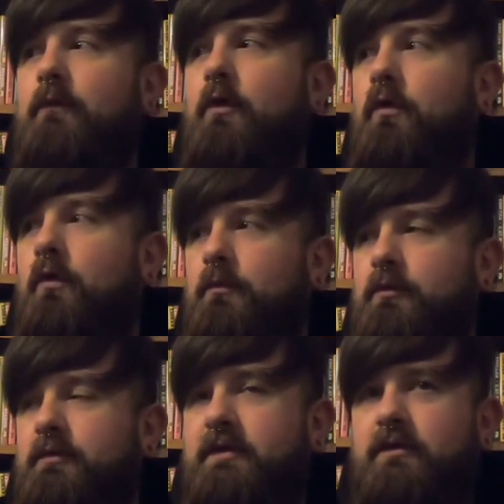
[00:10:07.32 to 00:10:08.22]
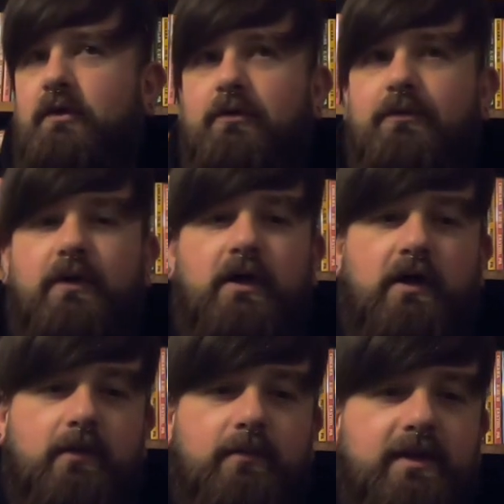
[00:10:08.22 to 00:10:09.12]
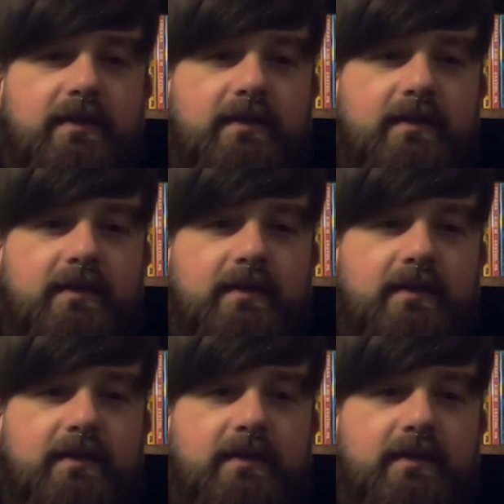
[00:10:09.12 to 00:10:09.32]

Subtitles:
horror movies go for comedy,